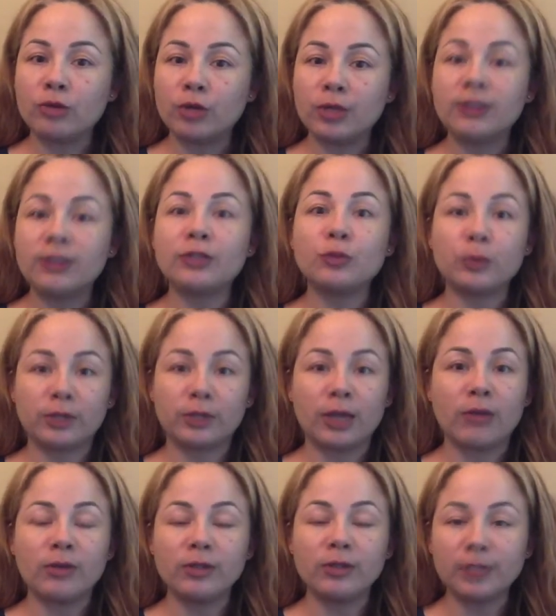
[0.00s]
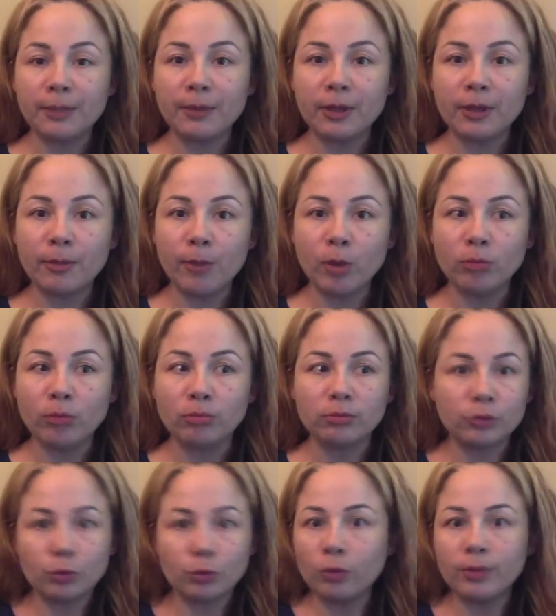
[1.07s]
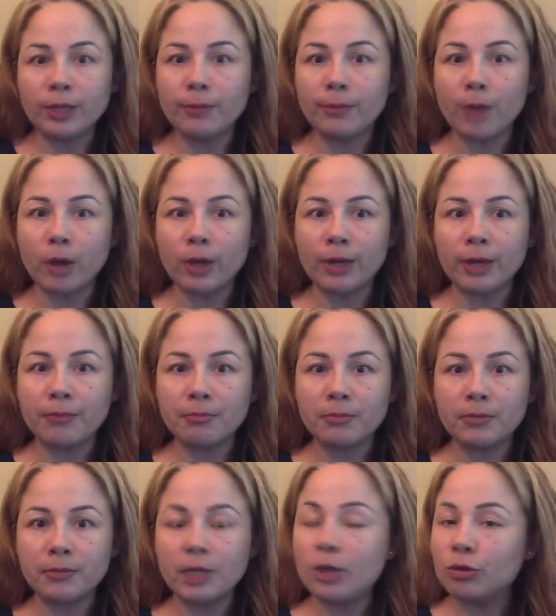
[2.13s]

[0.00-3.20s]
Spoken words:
Jesus was sound asleep in the boat. The storm didn't bother him.